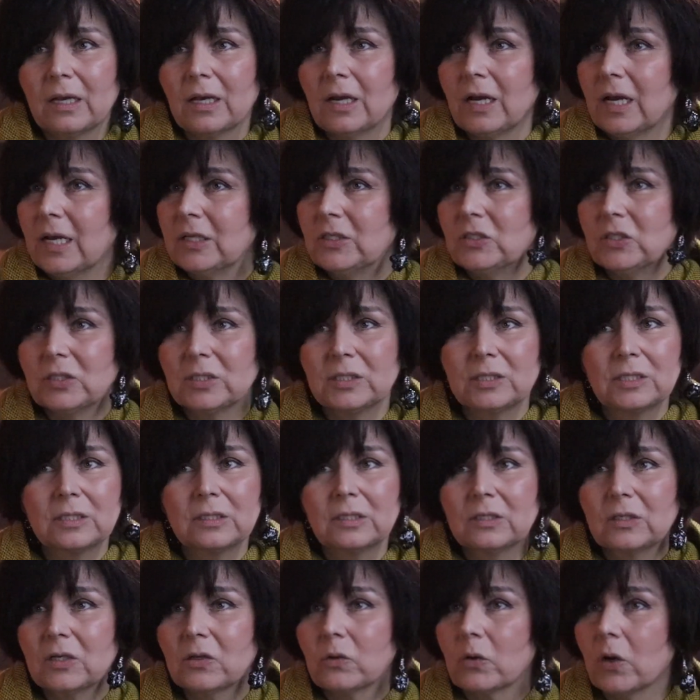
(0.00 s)
I just
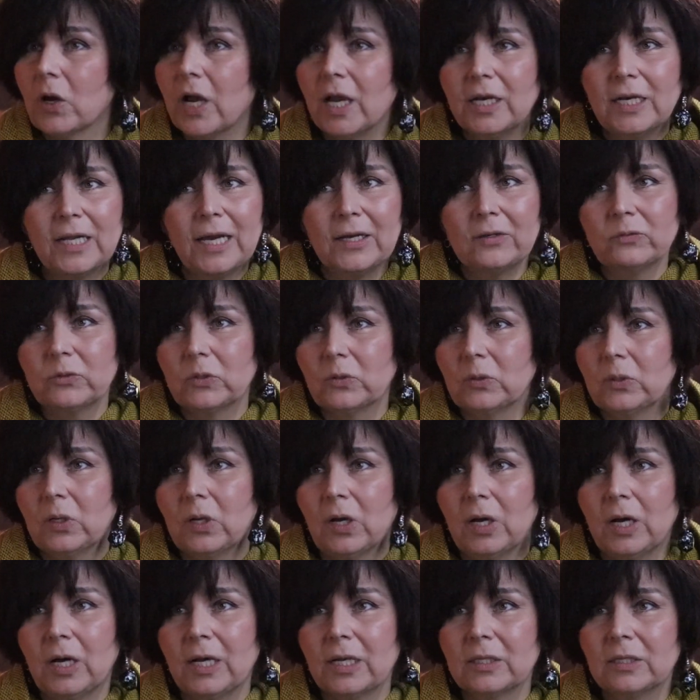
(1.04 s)
cried out to
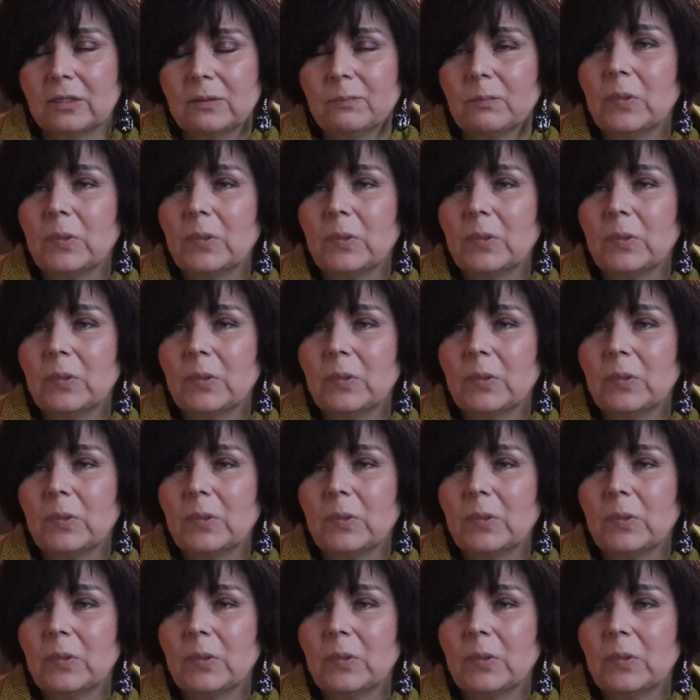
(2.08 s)
God,